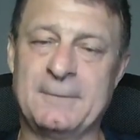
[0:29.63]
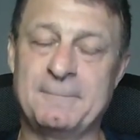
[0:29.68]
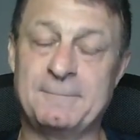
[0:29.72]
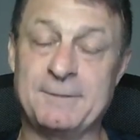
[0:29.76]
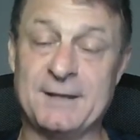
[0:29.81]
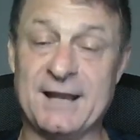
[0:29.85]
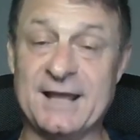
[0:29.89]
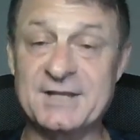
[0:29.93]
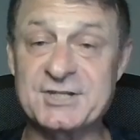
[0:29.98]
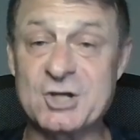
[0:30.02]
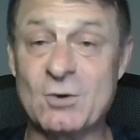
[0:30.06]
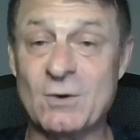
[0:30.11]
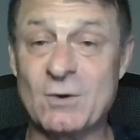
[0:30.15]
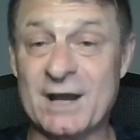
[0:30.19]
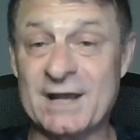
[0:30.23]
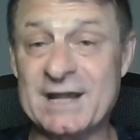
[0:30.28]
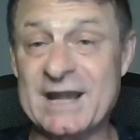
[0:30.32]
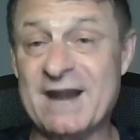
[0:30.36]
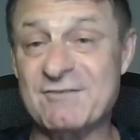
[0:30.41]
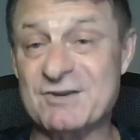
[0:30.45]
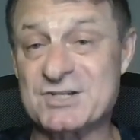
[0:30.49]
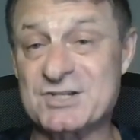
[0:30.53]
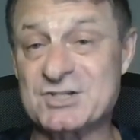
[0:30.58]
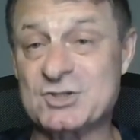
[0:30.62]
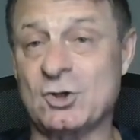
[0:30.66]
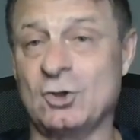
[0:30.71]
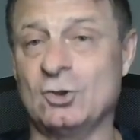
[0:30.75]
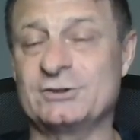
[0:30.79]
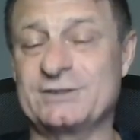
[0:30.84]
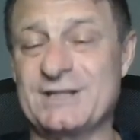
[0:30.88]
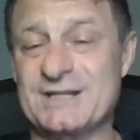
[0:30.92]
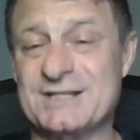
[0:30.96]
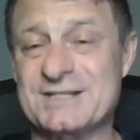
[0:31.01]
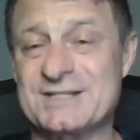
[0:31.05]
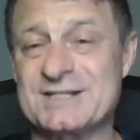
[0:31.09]
Plato and
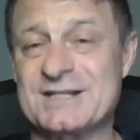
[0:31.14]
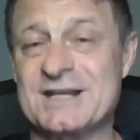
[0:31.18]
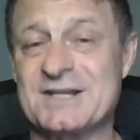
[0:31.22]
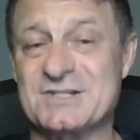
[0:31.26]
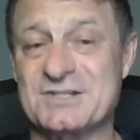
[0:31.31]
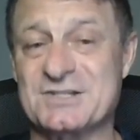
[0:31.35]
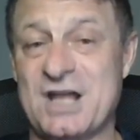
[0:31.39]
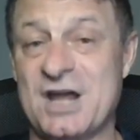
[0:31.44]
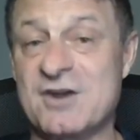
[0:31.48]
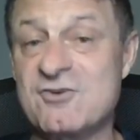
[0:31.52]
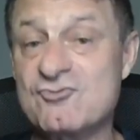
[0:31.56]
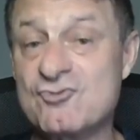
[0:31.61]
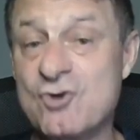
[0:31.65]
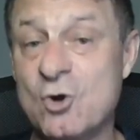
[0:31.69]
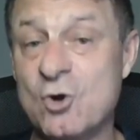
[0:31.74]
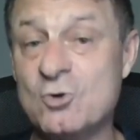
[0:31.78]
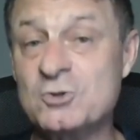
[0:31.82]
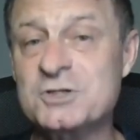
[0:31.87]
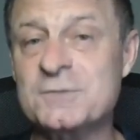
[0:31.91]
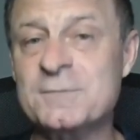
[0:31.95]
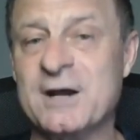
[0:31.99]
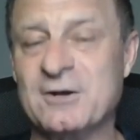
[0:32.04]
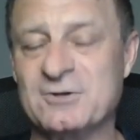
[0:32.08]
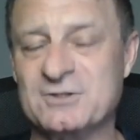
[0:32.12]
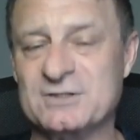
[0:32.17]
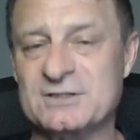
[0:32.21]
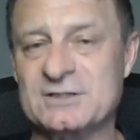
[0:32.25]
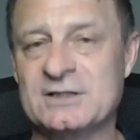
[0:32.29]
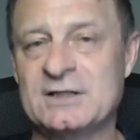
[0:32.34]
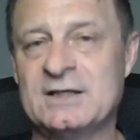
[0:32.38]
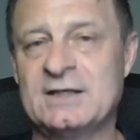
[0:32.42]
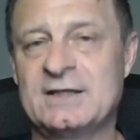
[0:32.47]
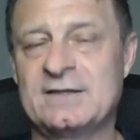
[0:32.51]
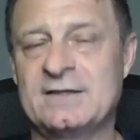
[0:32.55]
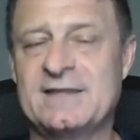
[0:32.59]
Aristotle discussed and wrote about
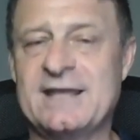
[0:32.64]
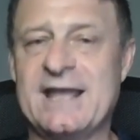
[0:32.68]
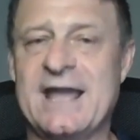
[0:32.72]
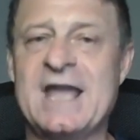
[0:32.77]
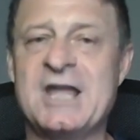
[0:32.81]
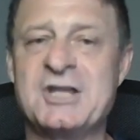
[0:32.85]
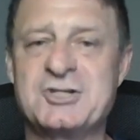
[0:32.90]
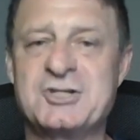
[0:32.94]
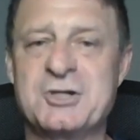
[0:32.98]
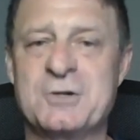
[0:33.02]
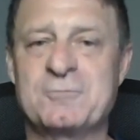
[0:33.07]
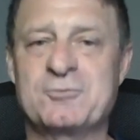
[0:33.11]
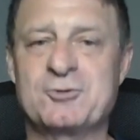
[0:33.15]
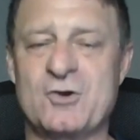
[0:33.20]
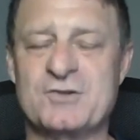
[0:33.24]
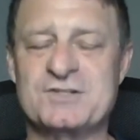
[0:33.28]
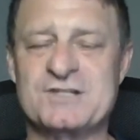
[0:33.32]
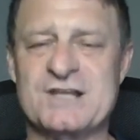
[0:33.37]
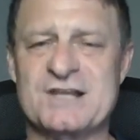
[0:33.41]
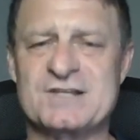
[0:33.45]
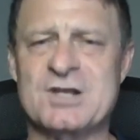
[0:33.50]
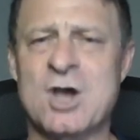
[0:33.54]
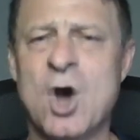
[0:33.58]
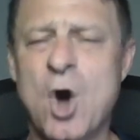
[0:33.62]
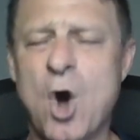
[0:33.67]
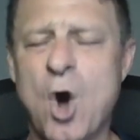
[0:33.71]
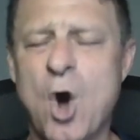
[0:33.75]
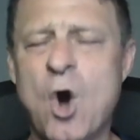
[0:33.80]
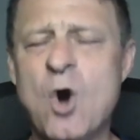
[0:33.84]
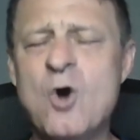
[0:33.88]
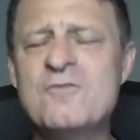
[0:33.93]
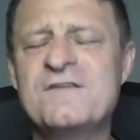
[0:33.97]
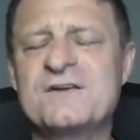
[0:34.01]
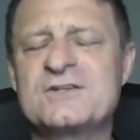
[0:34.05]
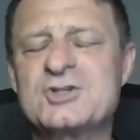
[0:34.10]
the aging process
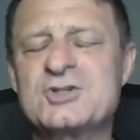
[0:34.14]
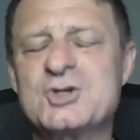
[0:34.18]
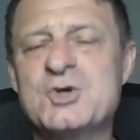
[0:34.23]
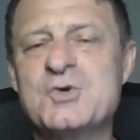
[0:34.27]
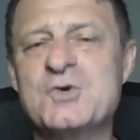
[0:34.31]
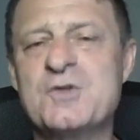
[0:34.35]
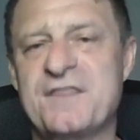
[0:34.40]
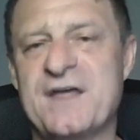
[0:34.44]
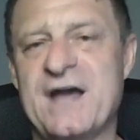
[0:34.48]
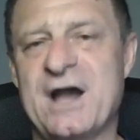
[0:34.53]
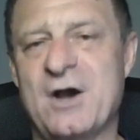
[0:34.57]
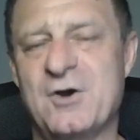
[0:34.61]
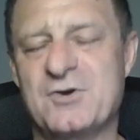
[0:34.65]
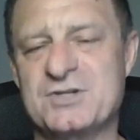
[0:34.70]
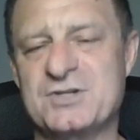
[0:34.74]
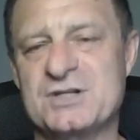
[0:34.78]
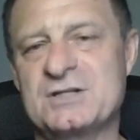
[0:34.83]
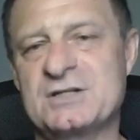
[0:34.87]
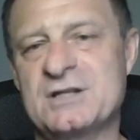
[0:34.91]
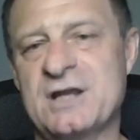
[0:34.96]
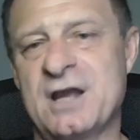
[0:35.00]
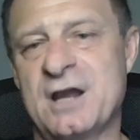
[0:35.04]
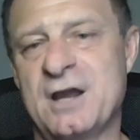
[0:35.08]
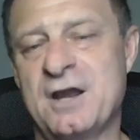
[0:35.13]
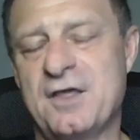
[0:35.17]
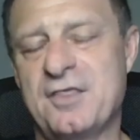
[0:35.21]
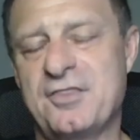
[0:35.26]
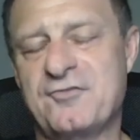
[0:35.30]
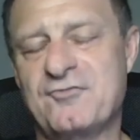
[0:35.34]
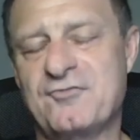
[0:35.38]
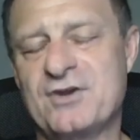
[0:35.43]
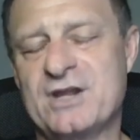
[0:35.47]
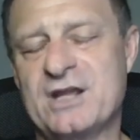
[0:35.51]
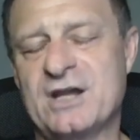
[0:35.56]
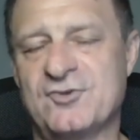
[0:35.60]
over two thousand
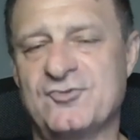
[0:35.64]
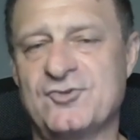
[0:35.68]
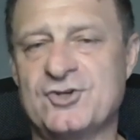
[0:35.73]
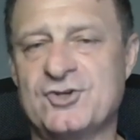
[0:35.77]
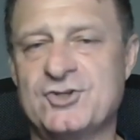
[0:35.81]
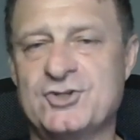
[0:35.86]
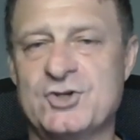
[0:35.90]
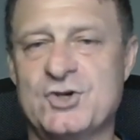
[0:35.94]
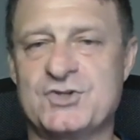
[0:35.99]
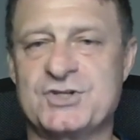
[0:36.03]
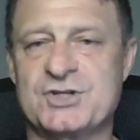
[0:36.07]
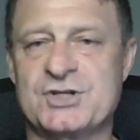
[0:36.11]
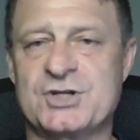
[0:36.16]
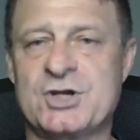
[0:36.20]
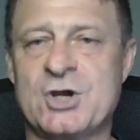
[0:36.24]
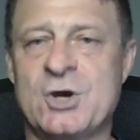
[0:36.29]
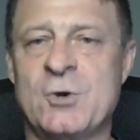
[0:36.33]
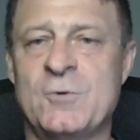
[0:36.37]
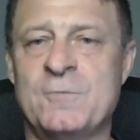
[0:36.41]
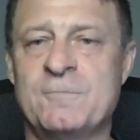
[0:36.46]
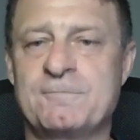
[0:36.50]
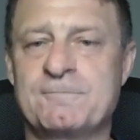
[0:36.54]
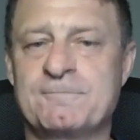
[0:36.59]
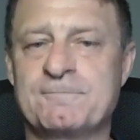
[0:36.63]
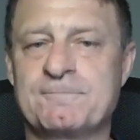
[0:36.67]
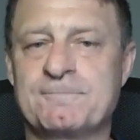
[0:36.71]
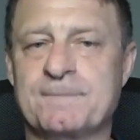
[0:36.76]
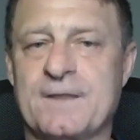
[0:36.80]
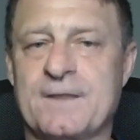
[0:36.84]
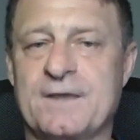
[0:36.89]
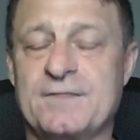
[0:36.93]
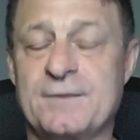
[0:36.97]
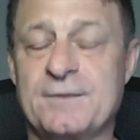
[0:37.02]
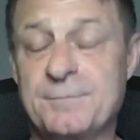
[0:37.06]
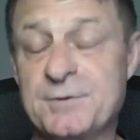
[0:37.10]
three hundred years ago.
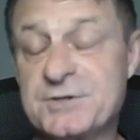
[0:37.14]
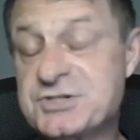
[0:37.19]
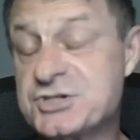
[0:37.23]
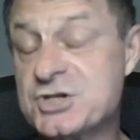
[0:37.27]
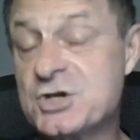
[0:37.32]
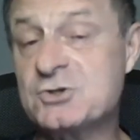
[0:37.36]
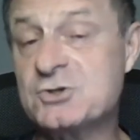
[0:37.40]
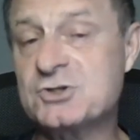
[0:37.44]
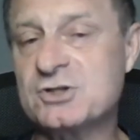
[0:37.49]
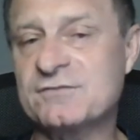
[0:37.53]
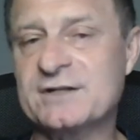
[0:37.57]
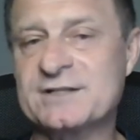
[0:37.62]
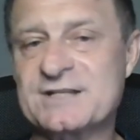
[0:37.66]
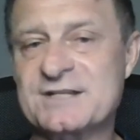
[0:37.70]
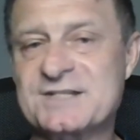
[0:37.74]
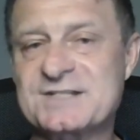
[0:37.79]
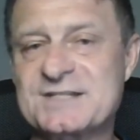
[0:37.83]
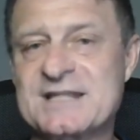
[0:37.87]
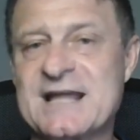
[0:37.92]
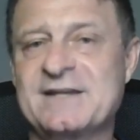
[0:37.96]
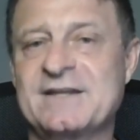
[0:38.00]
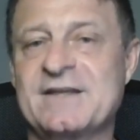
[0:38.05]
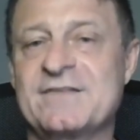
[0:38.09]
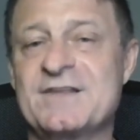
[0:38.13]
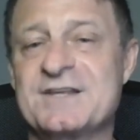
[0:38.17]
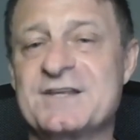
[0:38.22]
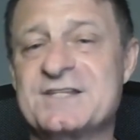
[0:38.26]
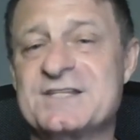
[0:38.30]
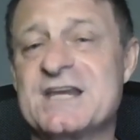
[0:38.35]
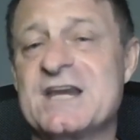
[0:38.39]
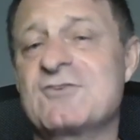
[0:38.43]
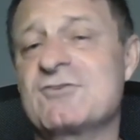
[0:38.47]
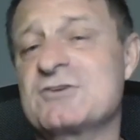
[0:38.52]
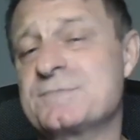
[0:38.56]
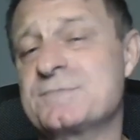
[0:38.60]
The pursuit of understanding the
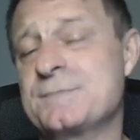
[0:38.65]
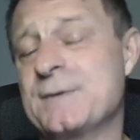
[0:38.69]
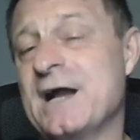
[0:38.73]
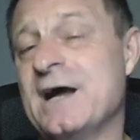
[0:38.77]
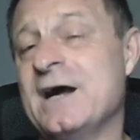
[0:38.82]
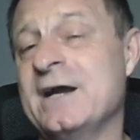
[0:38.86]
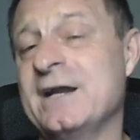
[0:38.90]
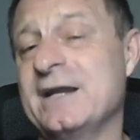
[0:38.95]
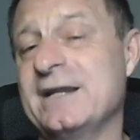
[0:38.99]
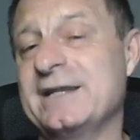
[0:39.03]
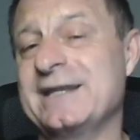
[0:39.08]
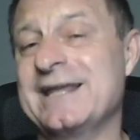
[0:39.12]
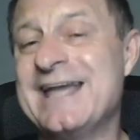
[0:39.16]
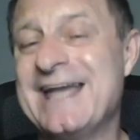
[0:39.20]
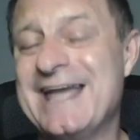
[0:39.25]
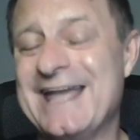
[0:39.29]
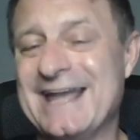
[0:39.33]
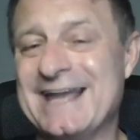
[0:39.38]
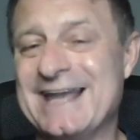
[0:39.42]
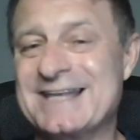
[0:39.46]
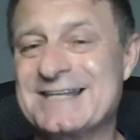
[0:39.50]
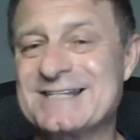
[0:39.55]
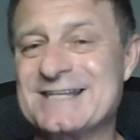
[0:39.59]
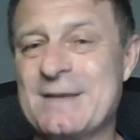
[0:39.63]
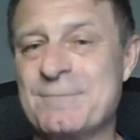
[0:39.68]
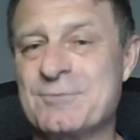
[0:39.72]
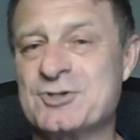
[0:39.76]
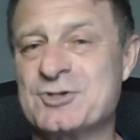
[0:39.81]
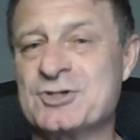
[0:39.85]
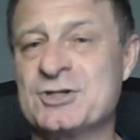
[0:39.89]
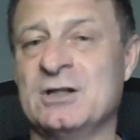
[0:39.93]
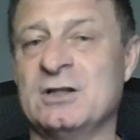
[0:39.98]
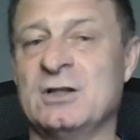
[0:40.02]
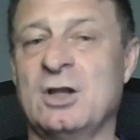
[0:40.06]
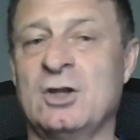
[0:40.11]
secrets behind
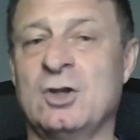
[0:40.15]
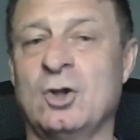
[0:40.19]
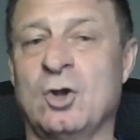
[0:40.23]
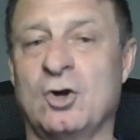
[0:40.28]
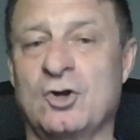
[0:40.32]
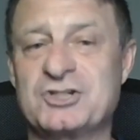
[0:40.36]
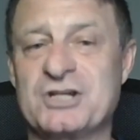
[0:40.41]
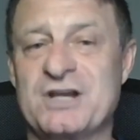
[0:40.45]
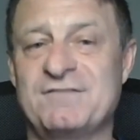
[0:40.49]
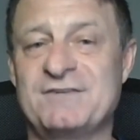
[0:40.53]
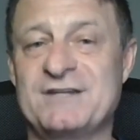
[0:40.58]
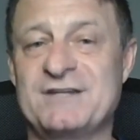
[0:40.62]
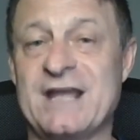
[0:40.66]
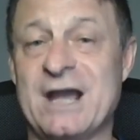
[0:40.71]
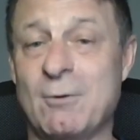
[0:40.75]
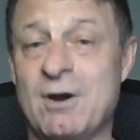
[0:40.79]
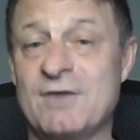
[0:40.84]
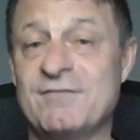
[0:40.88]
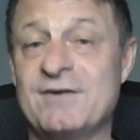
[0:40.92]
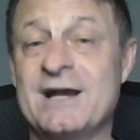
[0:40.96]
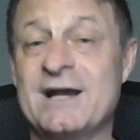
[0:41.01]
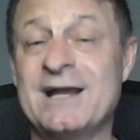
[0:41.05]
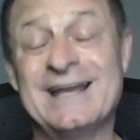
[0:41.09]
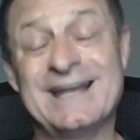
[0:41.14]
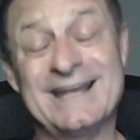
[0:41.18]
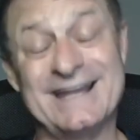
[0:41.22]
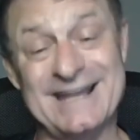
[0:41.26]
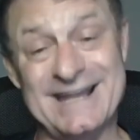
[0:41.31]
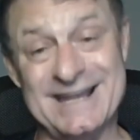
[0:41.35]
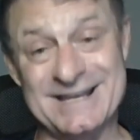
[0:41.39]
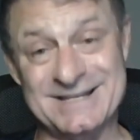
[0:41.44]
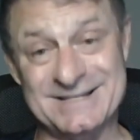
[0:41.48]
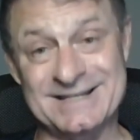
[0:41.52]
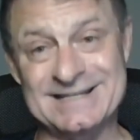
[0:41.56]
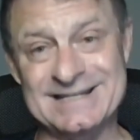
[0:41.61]
exceptional longevity, however,
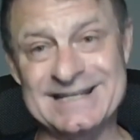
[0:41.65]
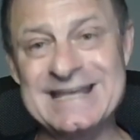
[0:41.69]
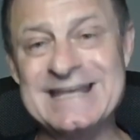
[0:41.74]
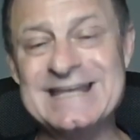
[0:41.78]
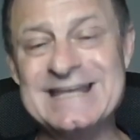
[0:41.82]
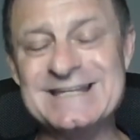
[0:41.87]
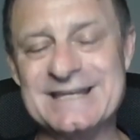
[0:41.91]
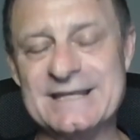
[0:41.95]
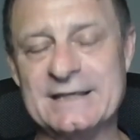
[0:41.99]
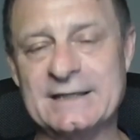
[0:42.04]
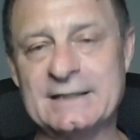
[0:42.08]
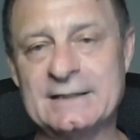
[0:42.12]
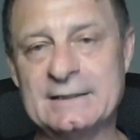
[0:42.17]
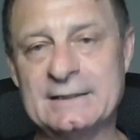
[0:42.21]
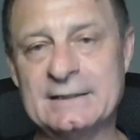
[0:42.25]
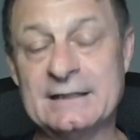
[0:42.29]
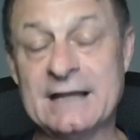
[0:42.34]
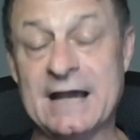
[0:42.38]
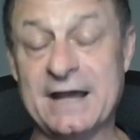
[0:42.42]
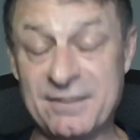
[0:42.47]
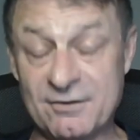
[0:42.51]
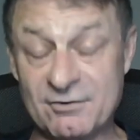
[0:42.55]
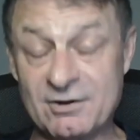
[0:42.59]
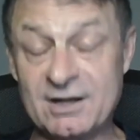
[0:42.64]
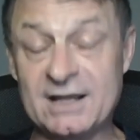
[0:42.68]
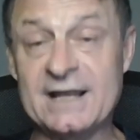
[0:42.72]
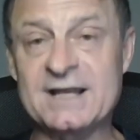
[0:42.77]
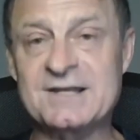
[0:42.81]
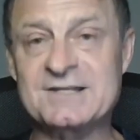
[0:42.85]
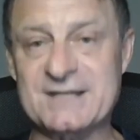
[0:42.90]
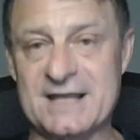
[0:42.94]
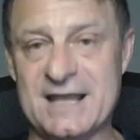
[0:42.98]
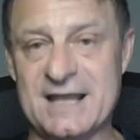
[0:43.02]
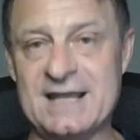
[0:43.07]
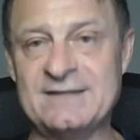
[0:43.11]
isn't easy, and there are
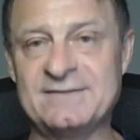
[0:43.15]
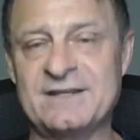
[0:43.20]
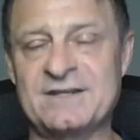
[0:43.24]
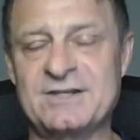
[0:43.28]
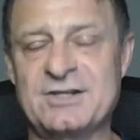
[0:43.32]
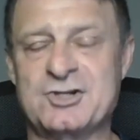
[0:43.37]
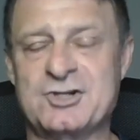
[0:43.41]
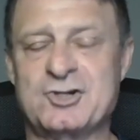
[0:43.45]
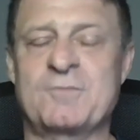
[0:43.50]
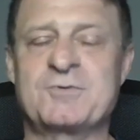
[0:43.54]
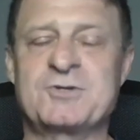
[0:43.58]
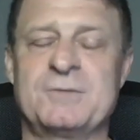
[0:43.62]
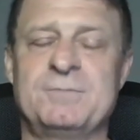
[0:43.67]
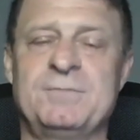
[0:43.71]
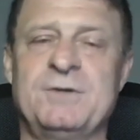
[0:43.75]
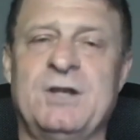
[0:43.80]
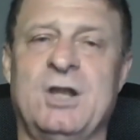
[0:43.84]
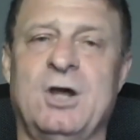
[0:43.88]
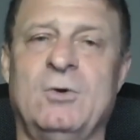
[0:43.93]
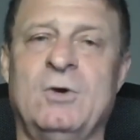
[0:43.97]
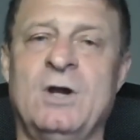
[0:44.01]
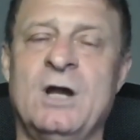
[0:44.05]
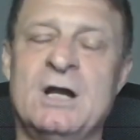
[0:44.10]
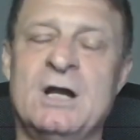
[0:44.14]
links in the description below